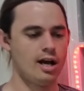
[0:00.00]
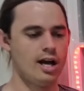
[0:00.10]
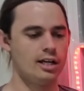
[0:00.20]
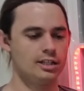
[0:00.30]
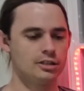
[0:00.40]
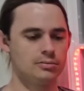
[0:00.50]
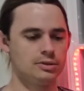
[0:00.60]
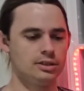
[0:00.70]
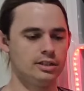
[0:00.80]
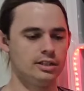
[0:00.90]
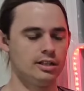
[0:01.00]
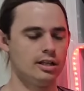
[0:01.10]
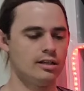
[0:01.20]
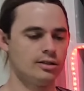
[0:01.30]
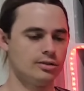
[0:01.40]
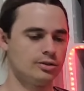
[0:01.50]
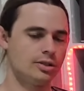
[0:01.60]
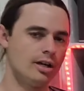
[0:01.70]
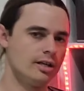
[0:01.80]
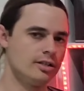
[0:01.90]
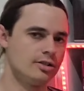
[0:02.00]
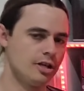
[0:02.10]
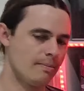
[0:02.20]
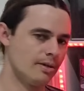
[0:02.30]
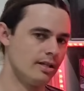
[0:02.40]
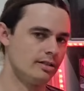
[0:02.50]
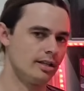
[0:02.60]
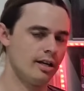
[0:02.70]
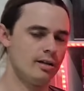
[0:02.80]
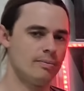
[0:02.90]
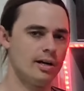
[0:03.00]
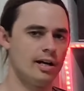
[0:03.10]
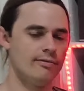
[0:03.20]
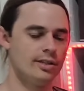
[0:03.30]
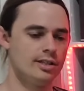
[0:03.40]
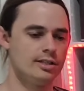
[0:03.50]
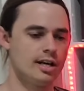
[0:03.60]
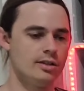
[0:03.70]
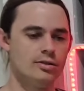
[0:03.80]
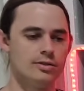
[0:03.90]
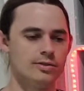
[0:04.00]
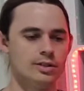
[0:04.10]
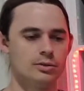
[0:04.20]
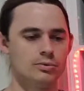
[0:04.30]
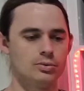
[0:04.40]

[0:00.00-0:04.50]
arguably, alongside its Japanese counterpart V-Star Universe,